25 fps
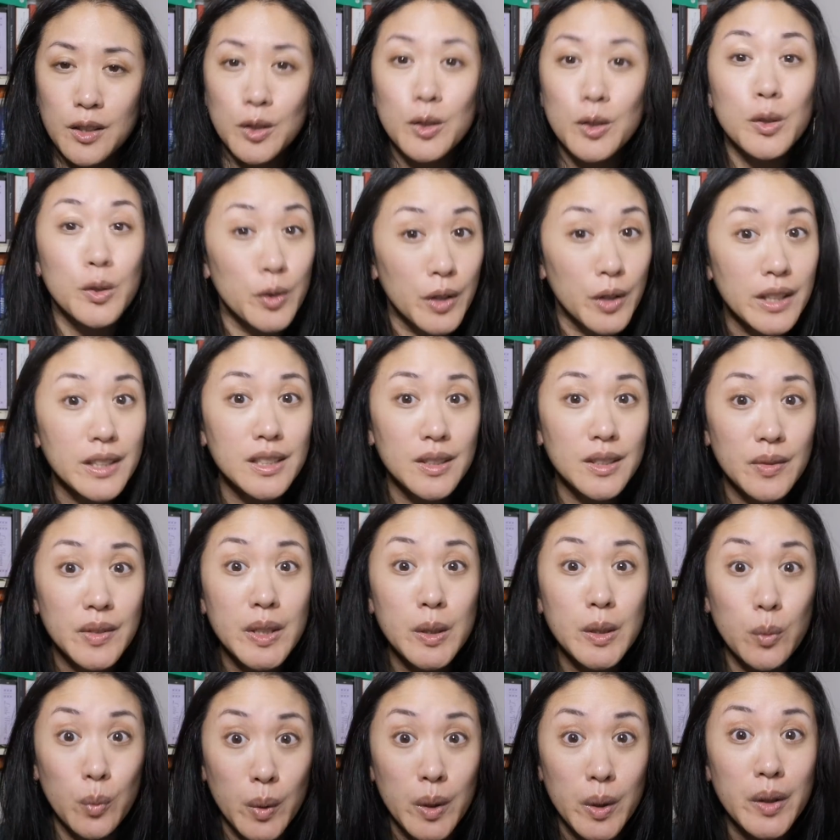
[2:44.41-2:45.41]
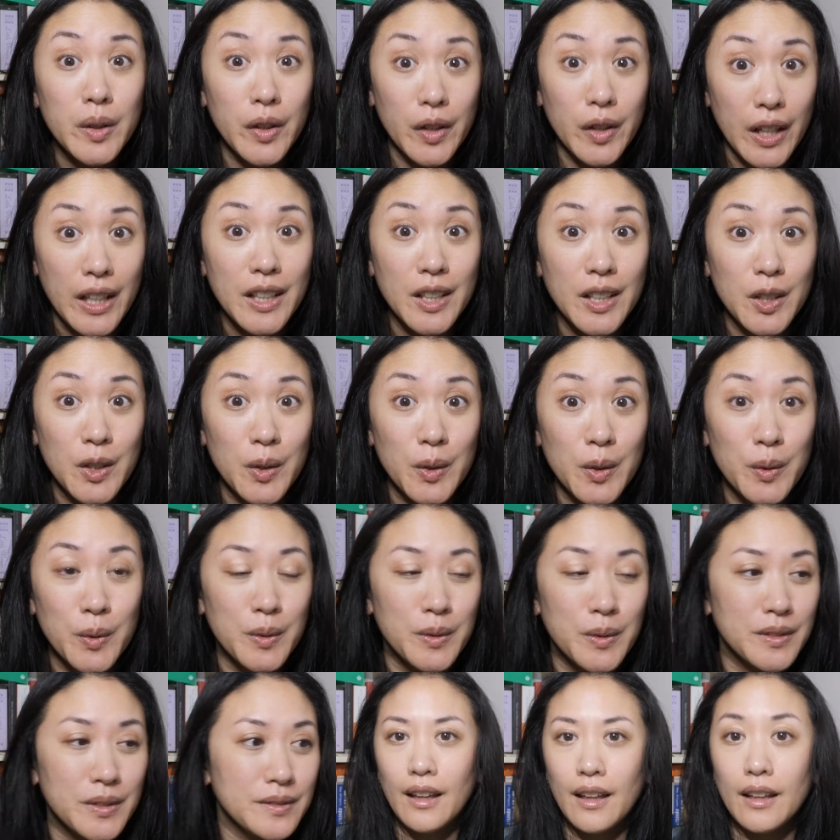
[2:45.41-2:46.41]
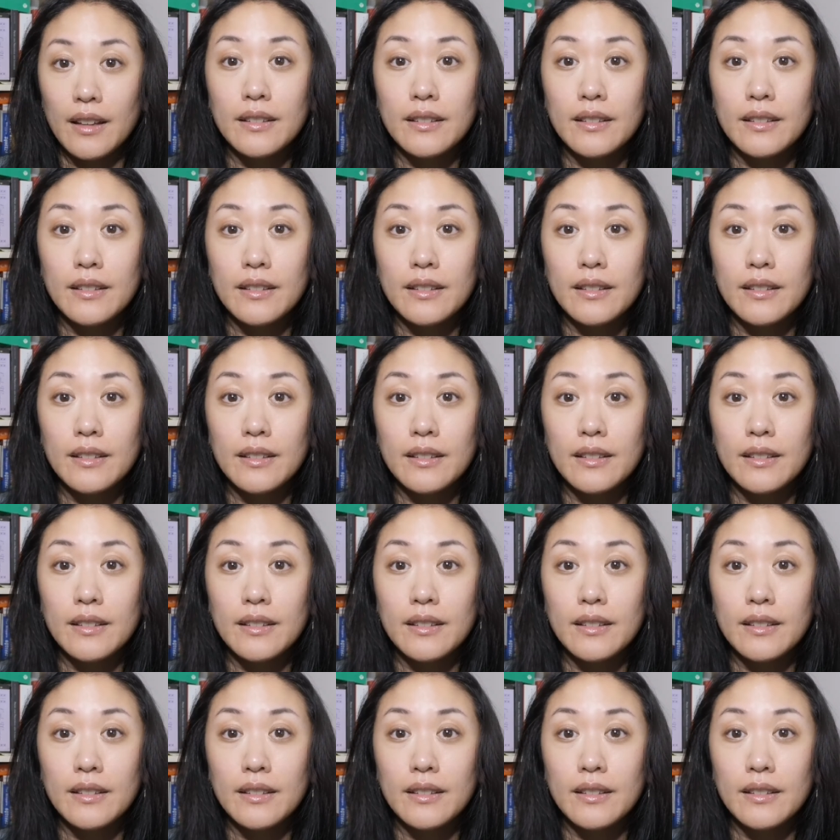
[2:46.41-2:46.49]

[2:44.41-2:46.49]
Your creativity will thank you.